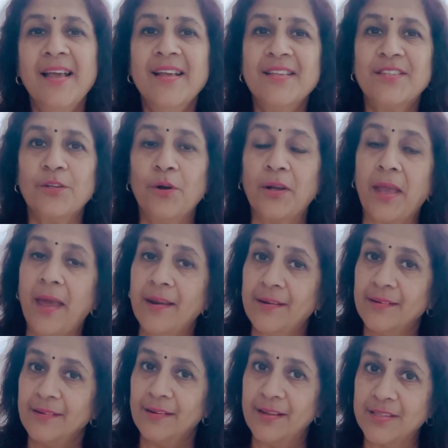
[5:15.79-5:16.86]
So
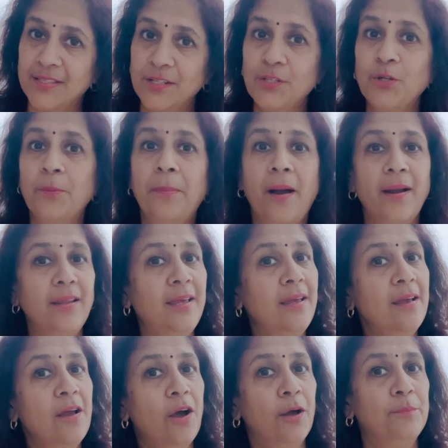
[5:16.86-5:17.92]
again, listen to your
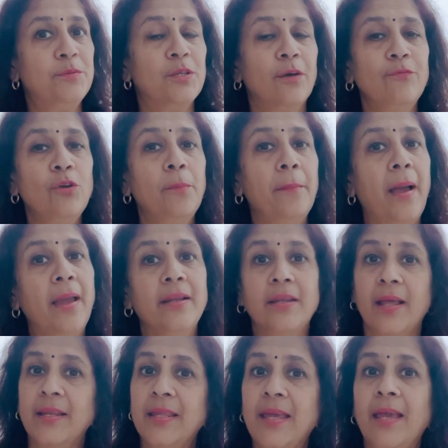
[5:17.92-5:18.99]
body, observe your mind,
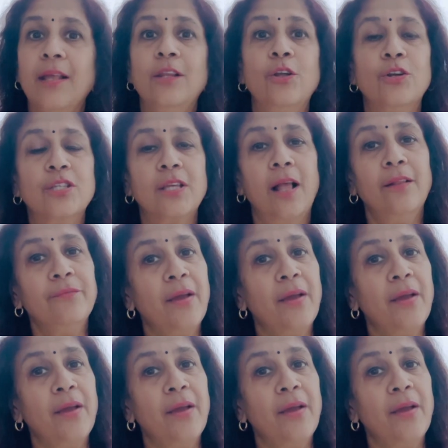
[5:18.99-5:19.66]
and heal yourself.